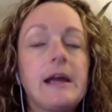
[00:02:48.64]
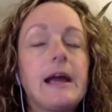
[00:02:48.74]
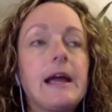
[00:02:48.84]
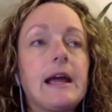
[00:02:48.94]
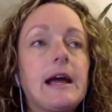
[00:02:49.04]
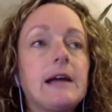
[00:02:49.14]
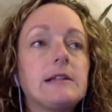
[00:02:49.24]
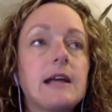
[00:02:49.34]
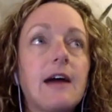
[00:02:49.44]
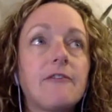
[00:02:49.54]

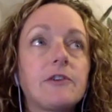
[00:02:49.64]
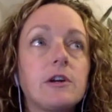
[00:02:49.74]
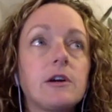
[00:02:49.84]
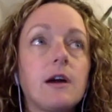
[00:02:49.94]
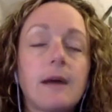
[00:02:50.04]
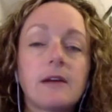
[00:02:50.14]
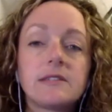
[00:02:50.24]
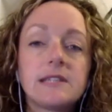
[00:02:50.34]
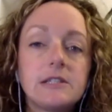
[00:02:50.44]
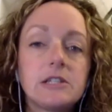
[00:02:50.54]
And after about
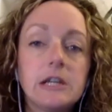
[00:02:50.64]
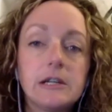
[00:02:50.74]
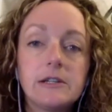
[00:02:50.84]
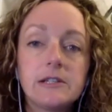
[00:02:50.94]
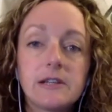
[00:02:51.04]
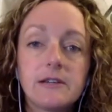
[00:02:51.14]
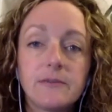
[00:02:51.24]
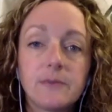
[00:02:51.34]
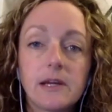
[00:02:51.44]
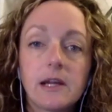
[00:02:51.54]
6 years of
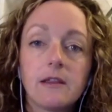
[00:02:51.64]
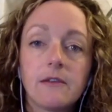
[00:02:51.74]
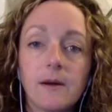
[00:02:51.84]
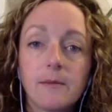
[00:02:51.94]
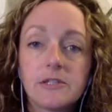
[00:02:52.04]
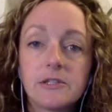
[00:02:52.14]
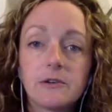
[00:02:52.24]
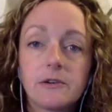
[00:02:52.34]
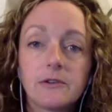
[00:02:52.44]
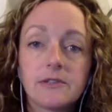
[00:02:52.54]
working in the
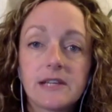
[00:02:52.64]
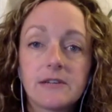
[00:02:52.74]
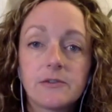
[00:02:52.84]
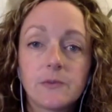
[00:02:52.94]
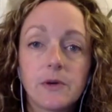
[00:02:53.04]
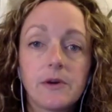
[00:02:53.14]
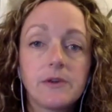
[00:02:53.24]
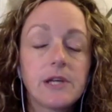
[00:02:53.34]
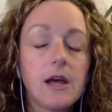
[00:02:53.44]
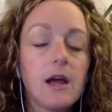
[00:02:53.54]
pharmaceutical sales
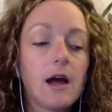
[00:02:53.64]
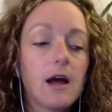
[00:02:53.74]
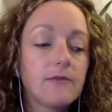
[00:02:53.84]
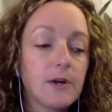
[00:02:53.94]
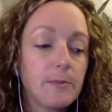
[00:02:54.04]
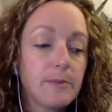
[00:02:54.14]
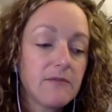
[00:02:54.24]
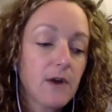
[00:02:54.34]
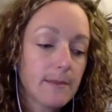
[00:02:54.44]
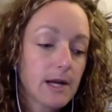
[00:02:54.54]
world for a big
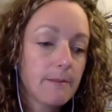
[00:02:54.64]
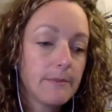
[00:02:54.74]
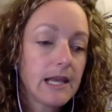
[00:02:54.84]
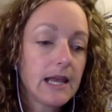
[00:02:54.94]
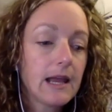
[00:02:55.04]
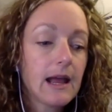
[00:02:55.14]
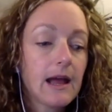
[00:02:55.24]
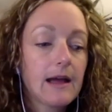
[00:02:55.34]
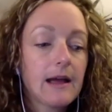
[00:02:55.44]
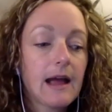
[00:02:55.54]
pharma company,
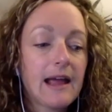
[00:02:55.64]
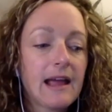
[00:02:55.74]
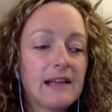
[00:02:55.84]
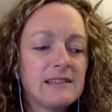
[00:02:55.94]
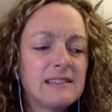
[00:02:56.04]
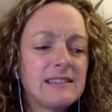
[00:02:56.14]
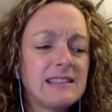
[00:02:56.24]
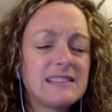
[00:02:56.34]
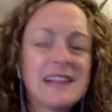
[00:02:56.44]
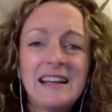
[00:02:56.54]
I had
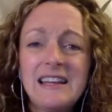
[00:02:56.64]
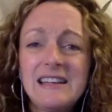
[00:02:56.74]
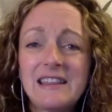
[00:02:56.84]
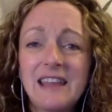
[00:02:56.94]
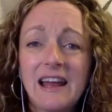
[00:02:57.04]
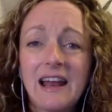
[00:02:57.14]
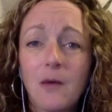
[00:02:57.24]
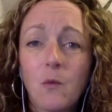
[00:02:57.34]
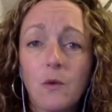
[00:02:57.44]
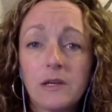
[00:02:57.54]
decided that I
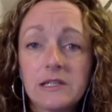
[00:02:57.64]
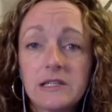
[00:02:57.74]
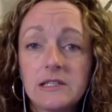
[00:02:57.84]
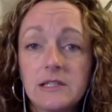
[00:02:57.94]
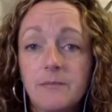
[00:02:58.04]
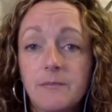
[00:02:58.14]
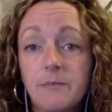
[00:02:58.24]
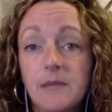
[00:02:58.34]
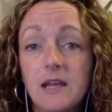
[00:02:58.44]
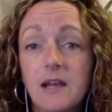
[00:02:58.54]
wanted to
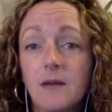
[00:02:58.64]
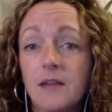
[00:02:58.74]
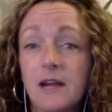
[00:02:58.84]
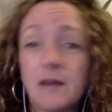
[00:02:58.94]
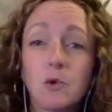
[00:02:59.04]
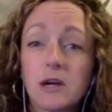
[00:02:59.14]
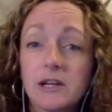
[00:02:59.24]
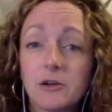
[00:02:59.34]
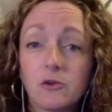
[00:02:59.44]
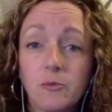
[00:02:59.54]
be like a more
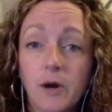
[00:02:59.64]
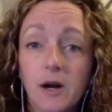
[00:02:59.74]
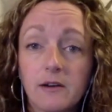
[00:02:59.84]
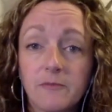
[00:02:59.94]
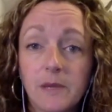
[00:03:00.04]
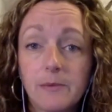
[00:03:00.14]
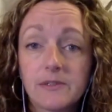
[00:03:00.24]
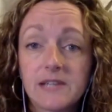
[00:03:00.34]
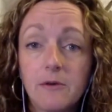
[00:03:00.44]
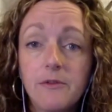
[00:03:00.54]
integral part of people's
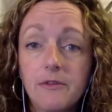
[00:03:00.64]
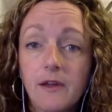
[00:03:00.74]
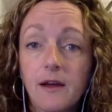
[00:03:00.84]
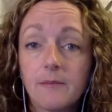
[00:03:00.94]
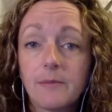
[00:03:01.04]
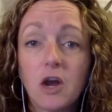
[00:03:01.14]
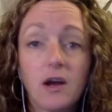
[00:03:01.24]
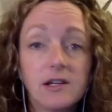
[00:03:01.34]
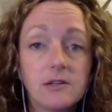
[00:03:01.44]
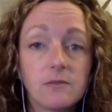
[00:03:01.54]
health
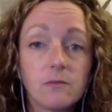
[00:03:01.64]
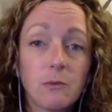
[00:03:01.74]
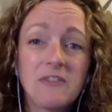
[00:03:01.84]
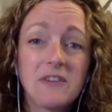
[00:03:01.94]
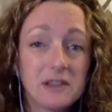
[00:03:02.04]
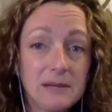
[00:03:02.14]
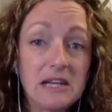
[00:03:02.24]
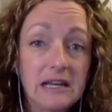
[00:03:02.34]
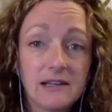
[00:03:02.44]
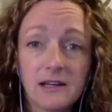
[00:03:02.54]
beyond, I felt
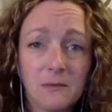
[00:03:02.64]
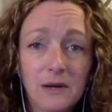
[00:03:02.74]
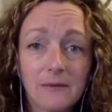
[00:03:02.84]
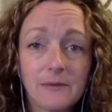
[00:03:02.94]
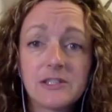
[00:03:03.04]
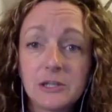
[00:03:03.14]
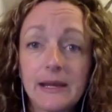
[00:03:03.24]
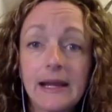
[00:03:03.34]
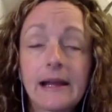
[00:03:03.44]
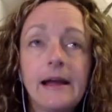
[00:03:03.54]
limited in what I was doing.